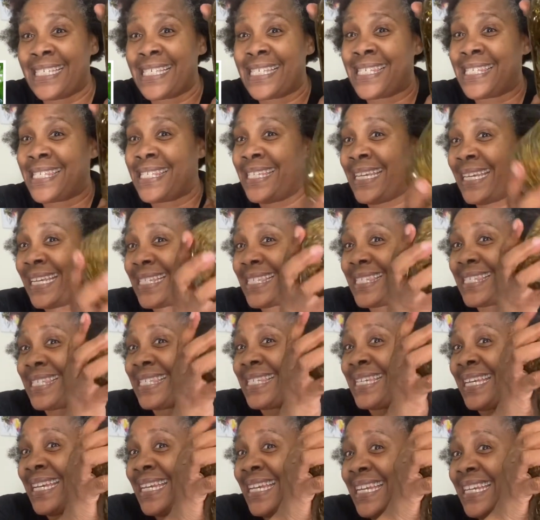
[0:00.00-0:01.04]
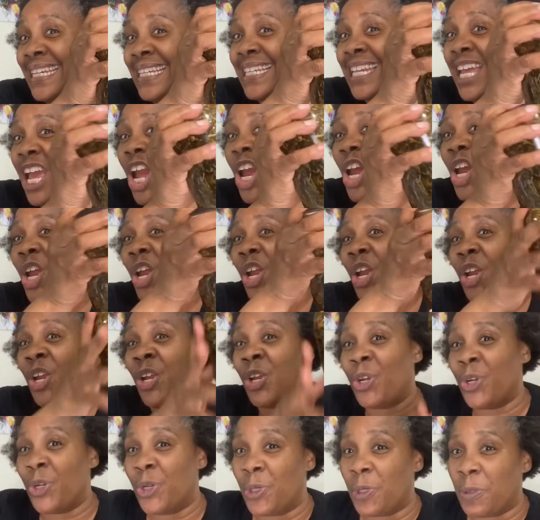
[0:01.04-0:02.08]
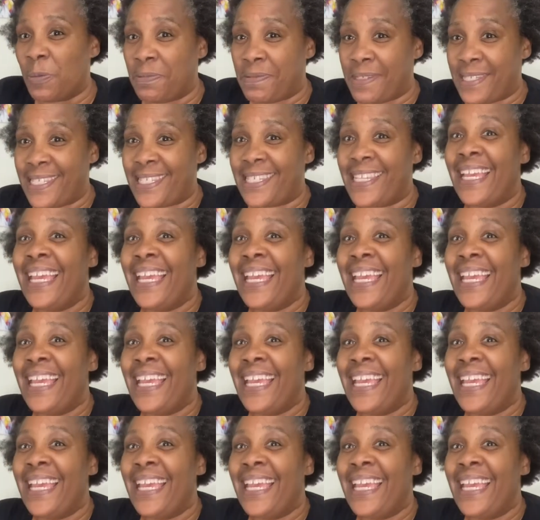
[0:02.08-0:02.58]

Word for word: 16 herbs